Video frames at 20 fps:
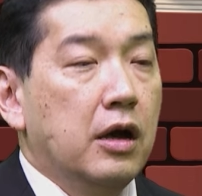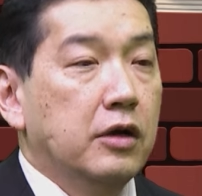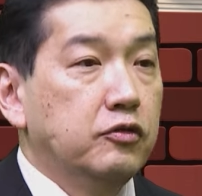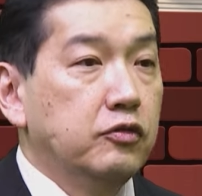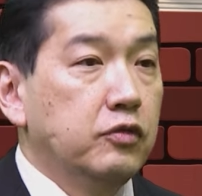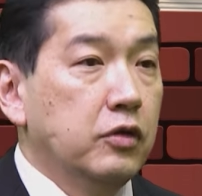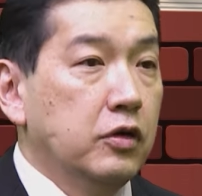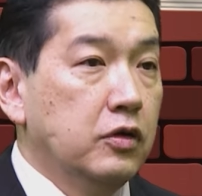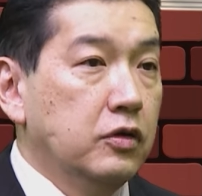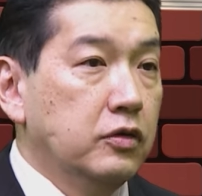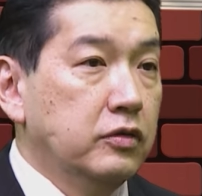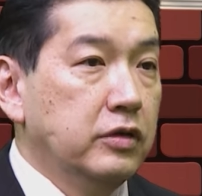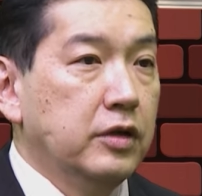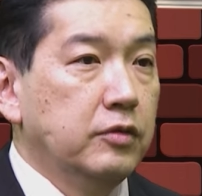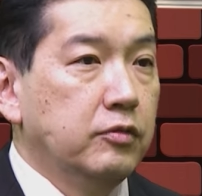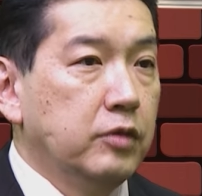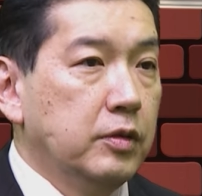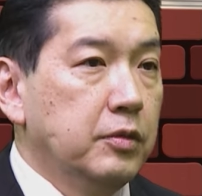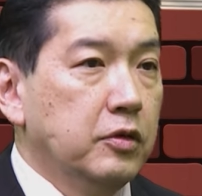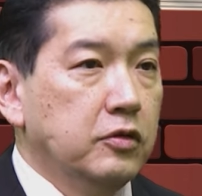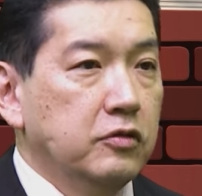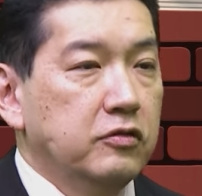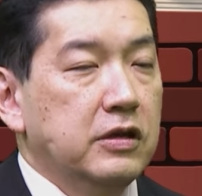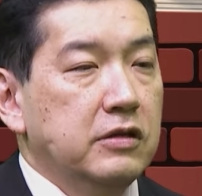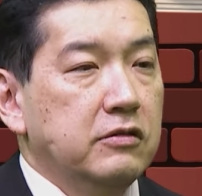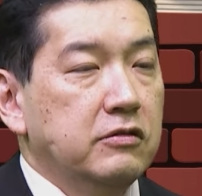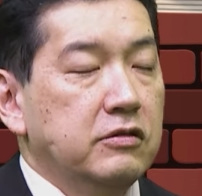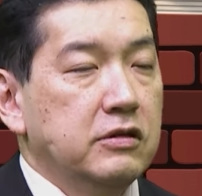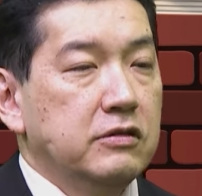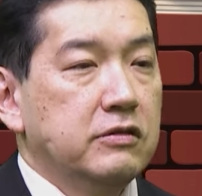drone and remote
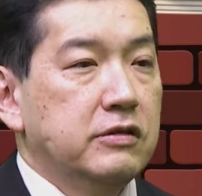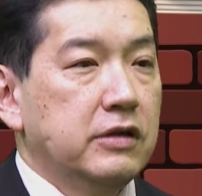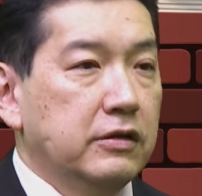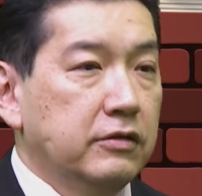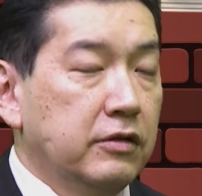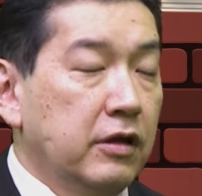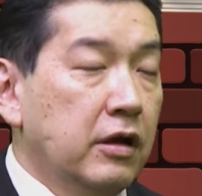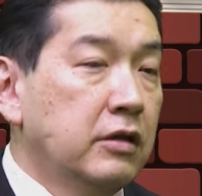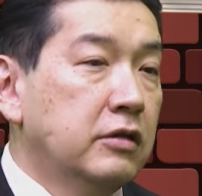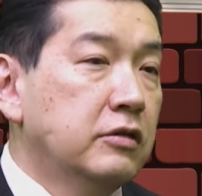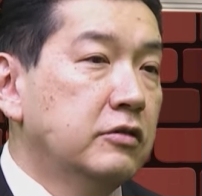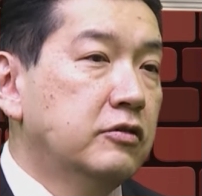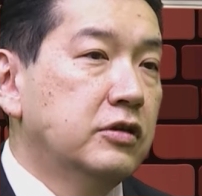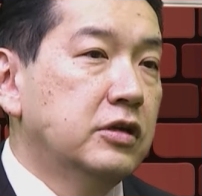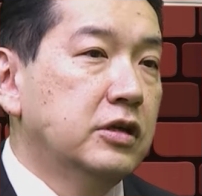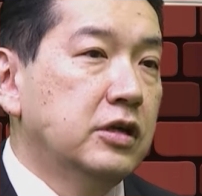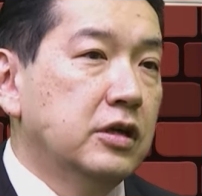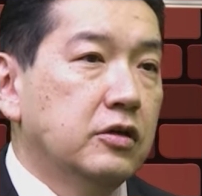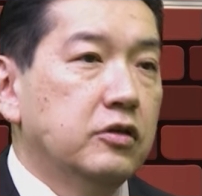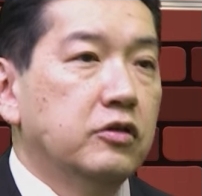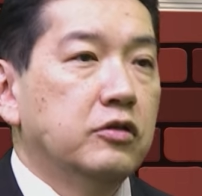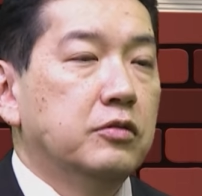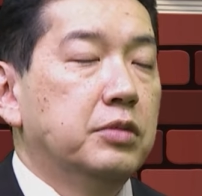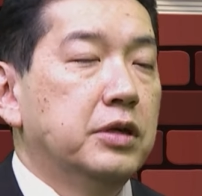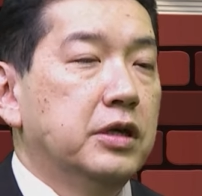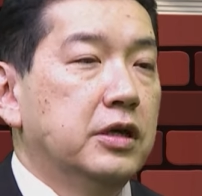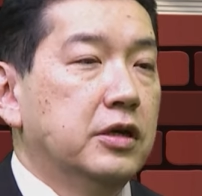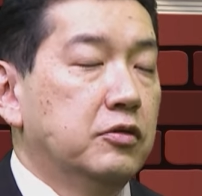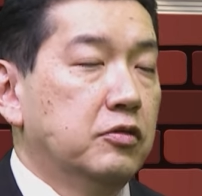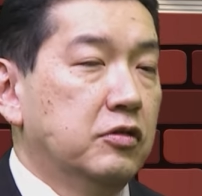sensing technology, it could
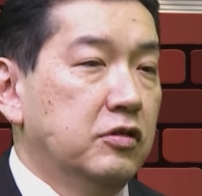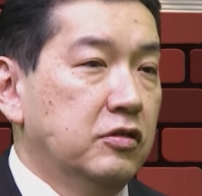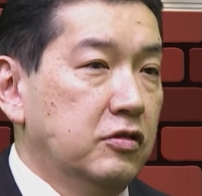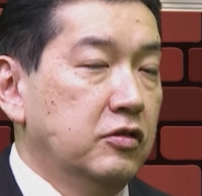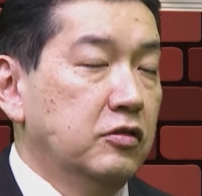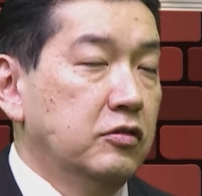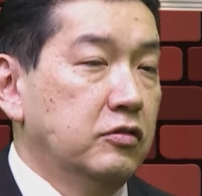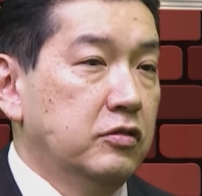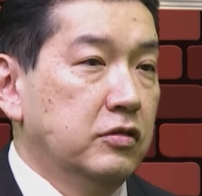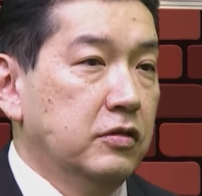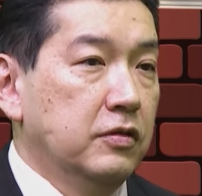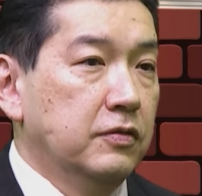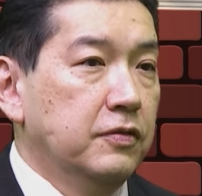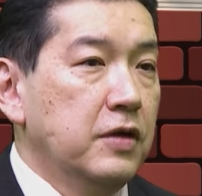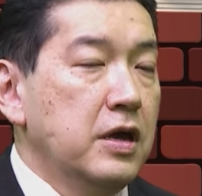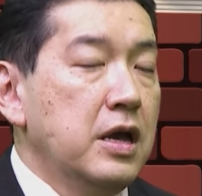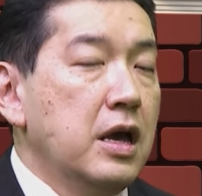be increased use of